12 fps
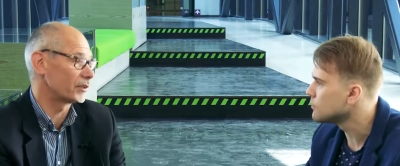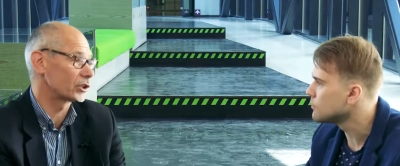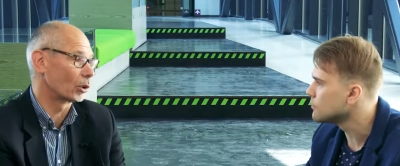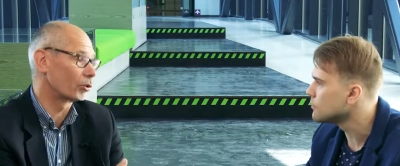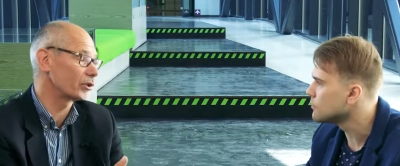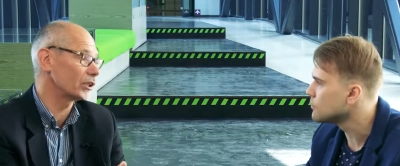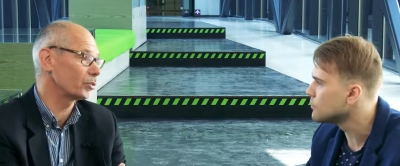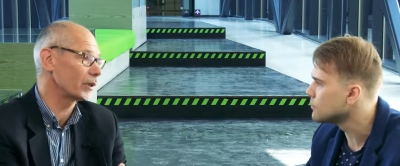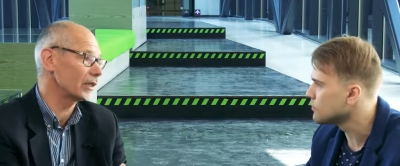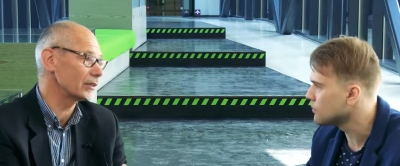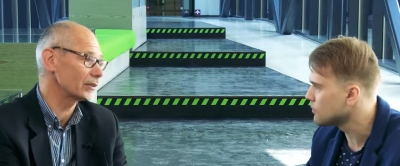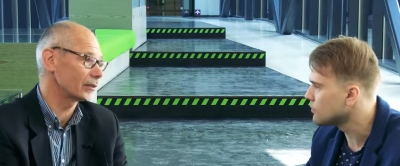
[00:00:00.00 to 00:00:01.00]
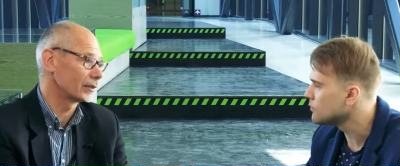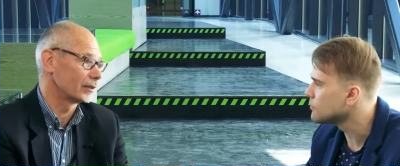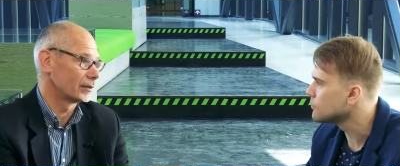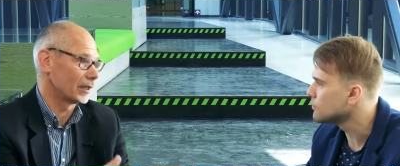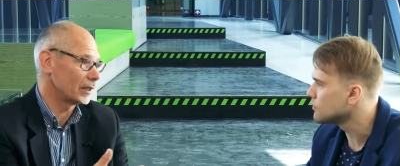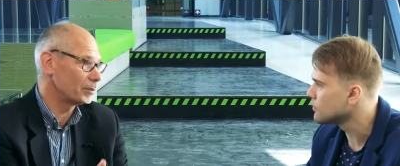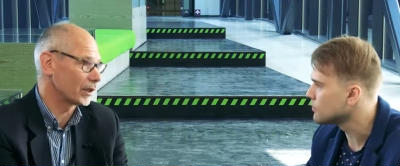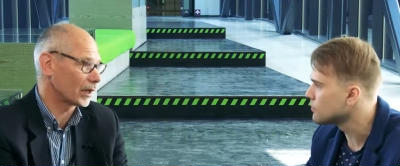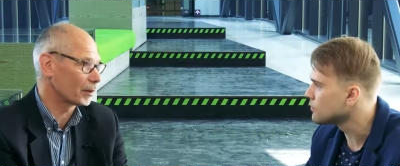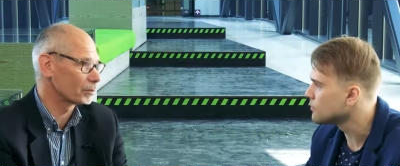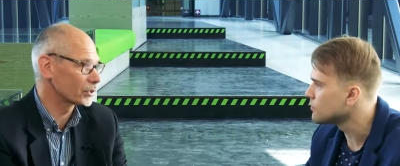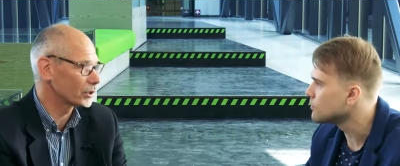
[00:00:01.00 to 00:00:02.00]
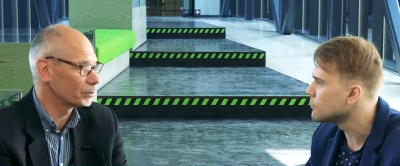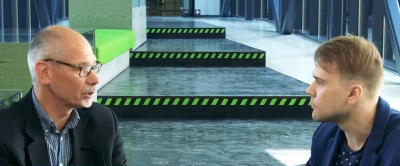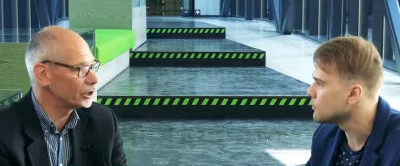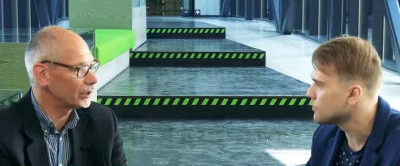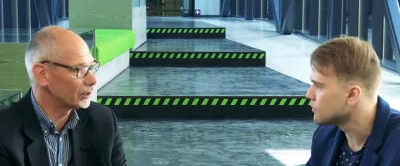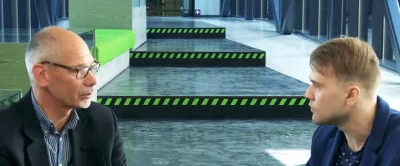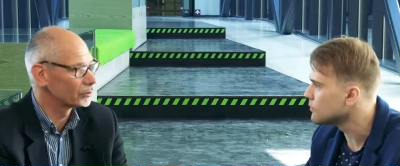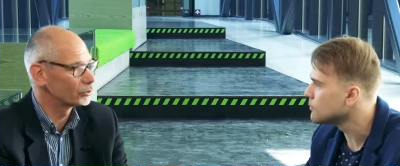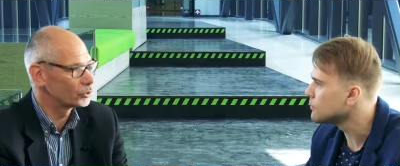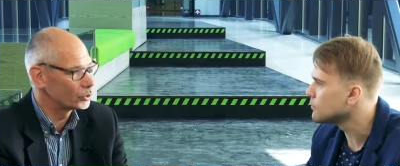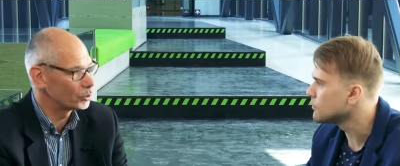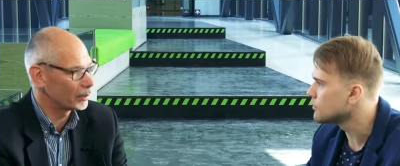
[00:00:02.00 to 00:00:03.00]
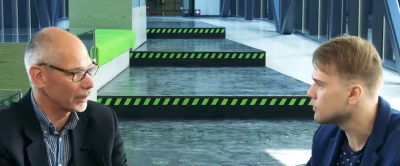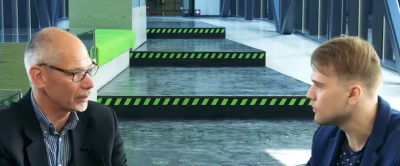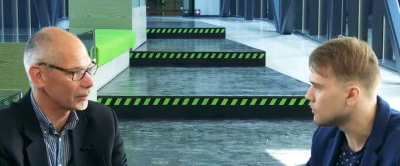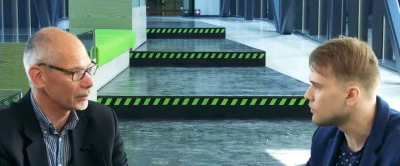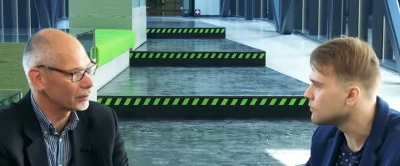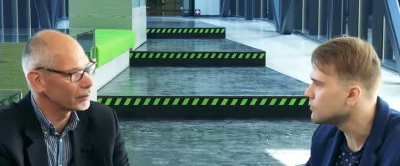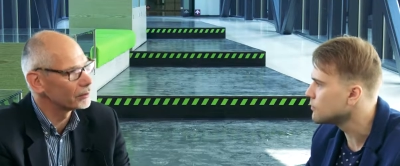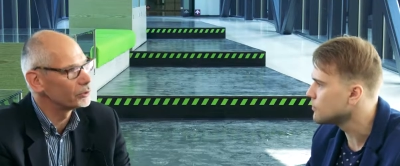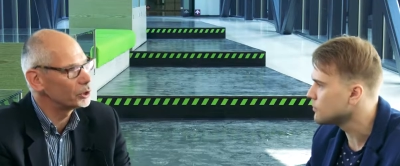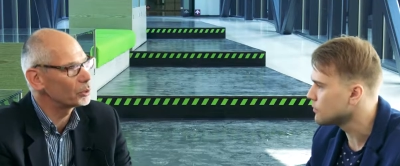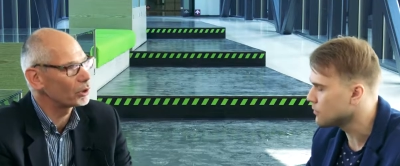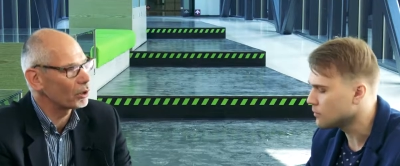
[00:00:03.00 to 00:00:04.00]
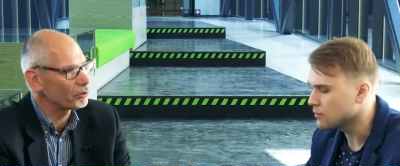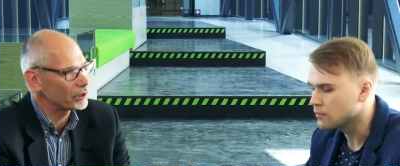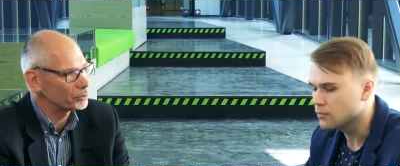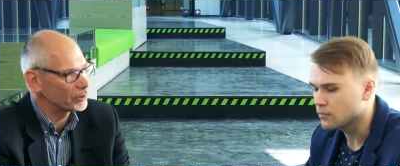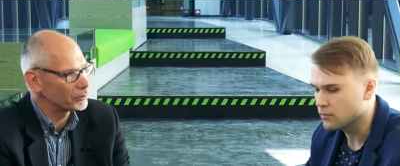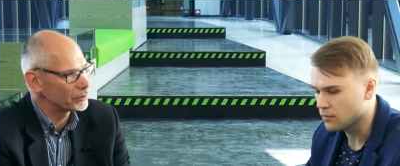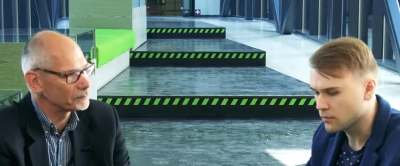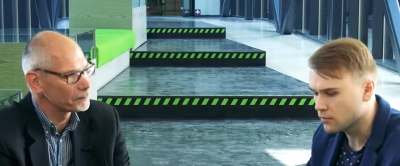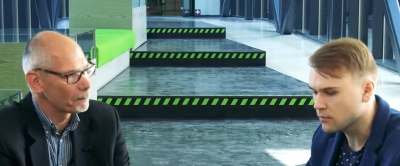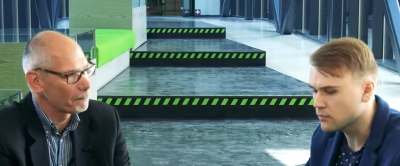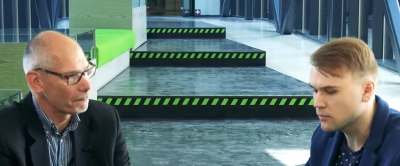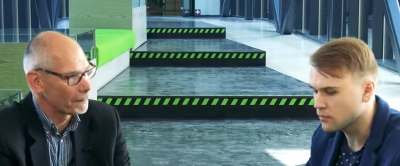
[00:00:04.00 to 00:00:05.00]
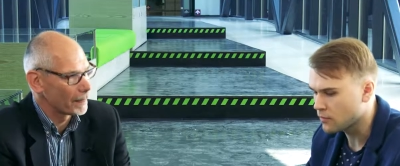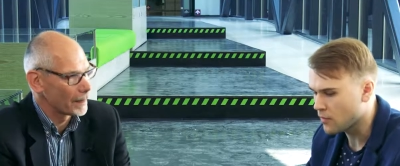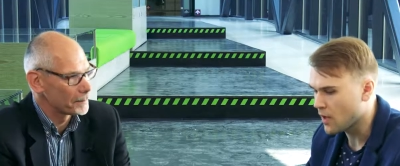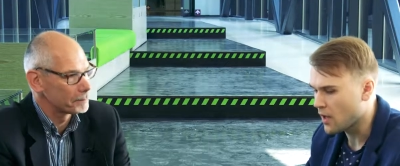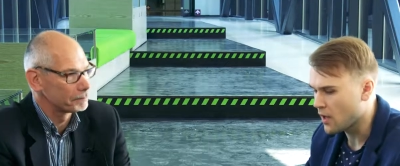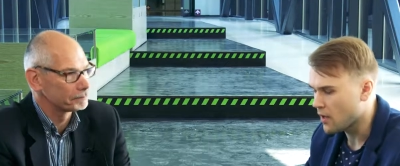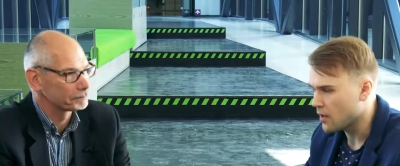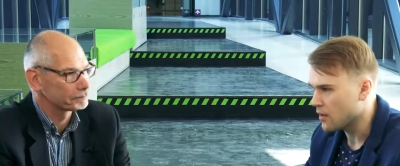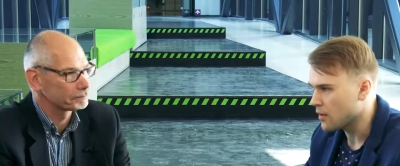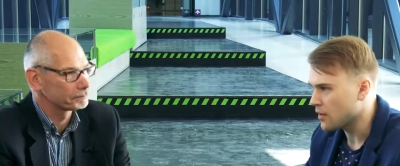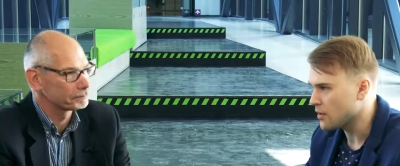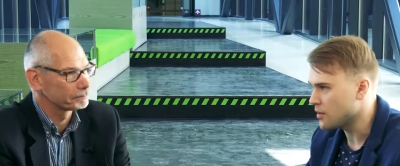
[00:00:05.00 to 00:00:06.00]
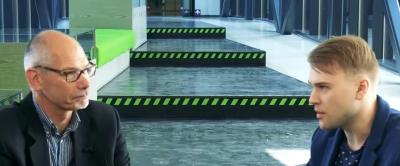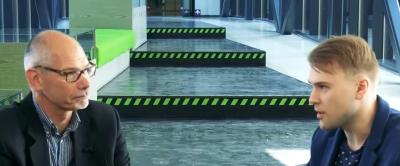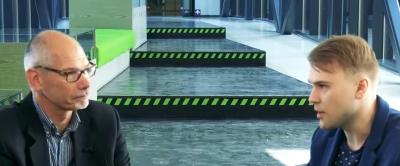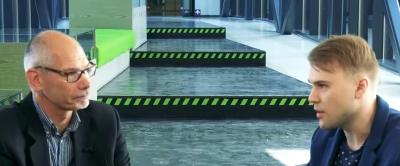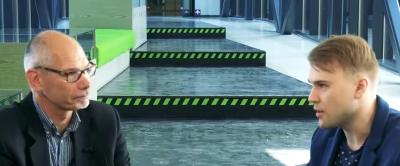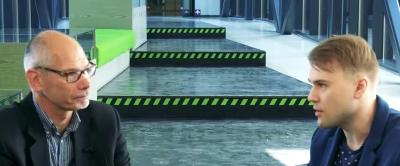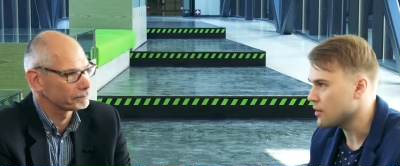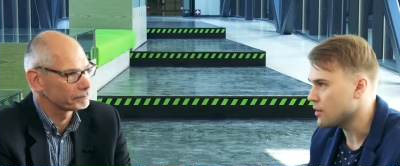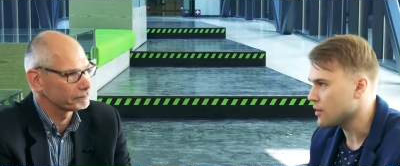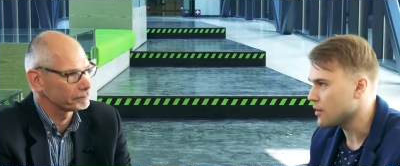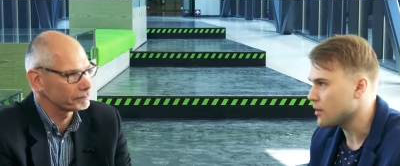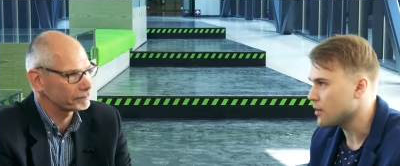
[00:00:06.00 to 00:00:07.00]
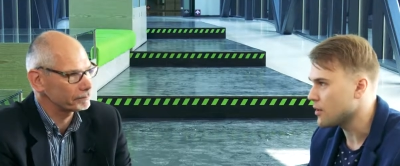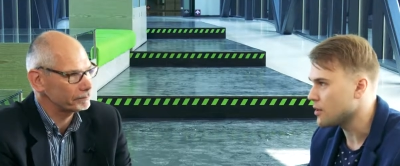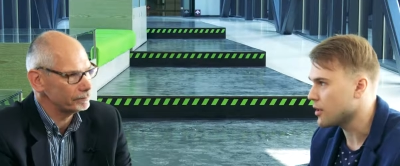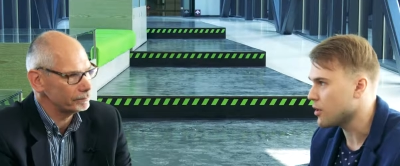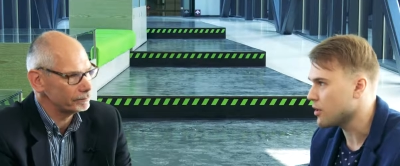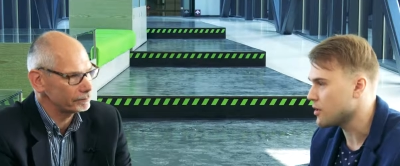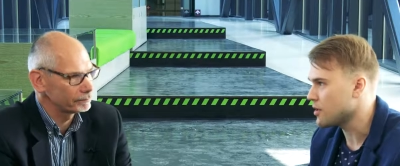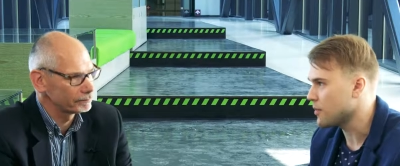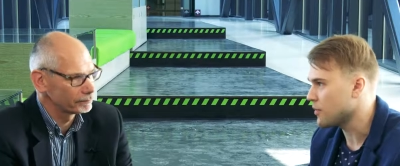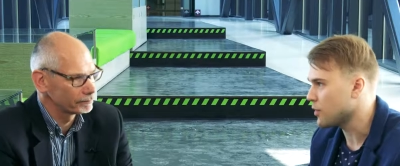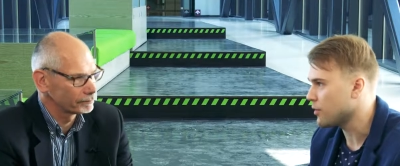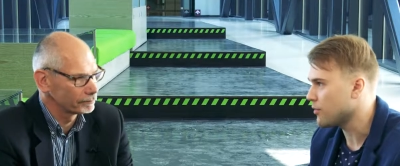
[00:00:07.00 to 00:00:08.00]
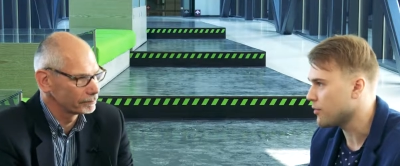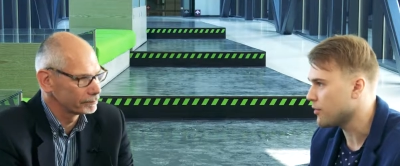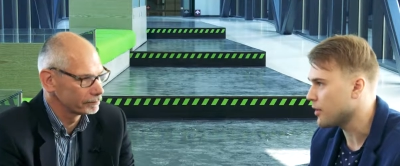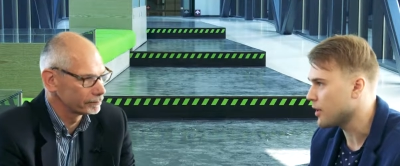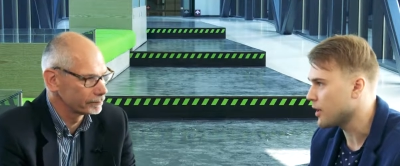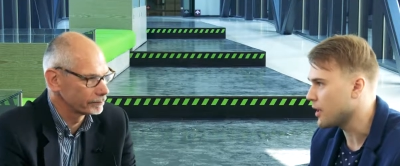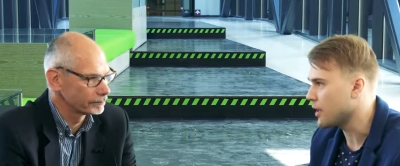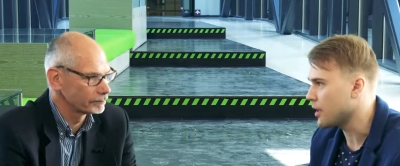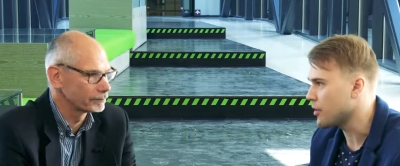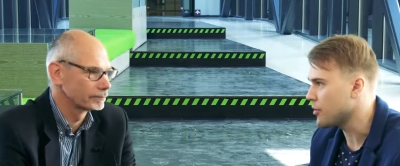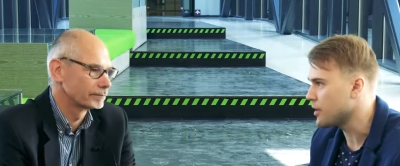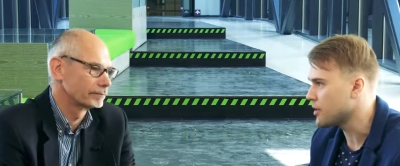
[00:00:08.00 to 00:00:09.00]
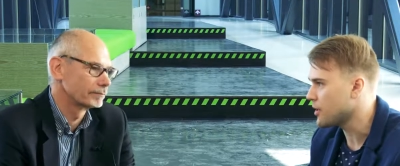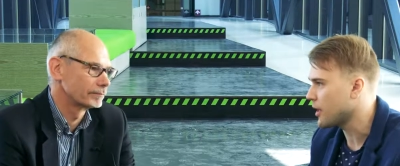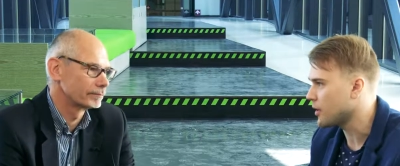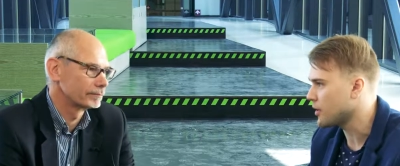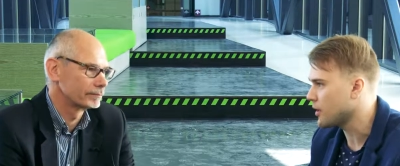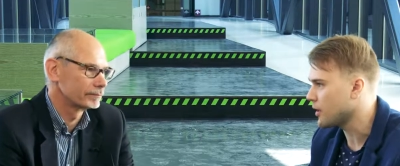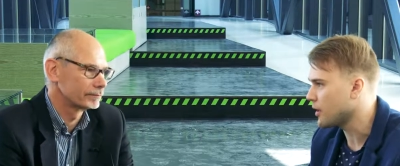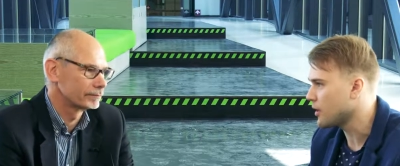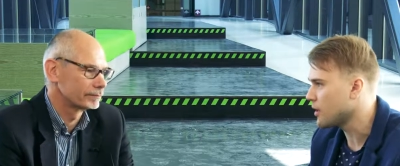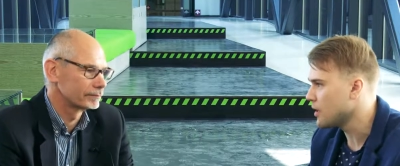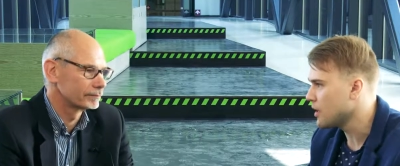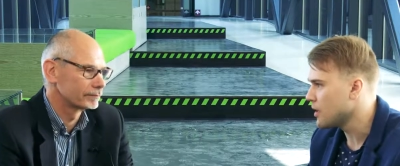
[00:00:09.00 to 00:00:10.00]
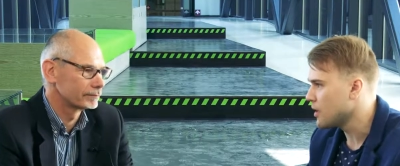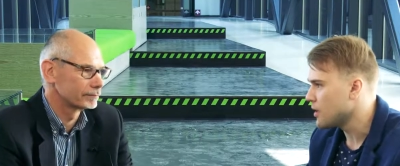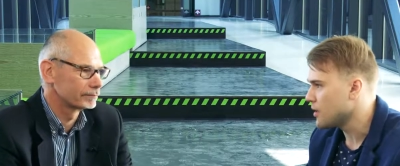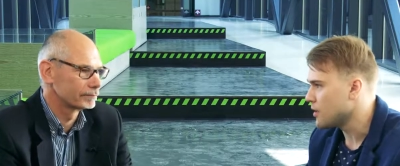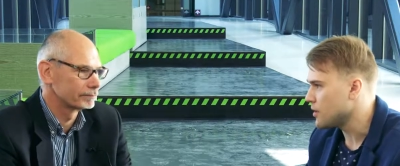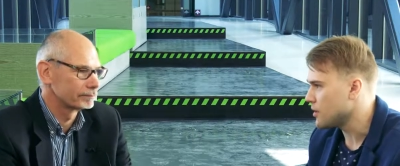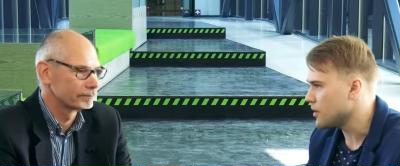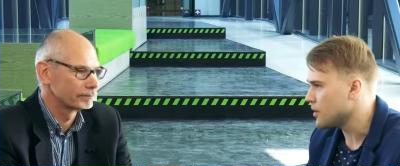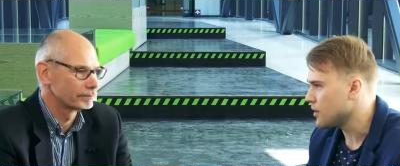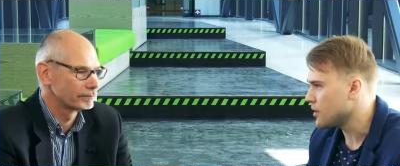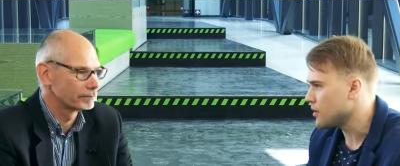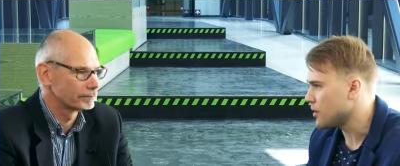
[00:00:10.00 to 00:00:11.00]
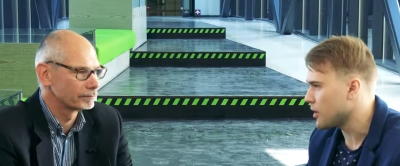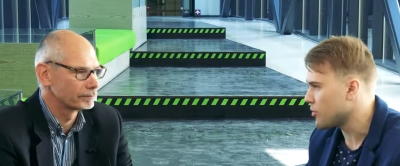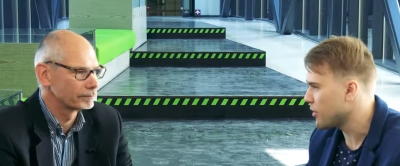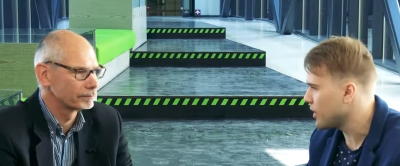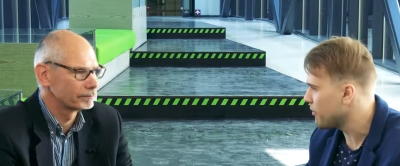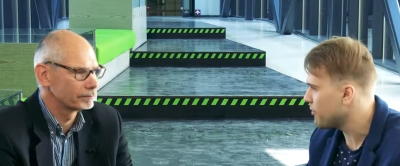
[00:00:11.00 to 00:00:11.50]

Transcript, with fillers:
Speaker 1: it's concrete waste, it becomes a material to make uh, new concrete with.
Speaker 2: Is the, is the concept of uh, recycling, is it, is it like really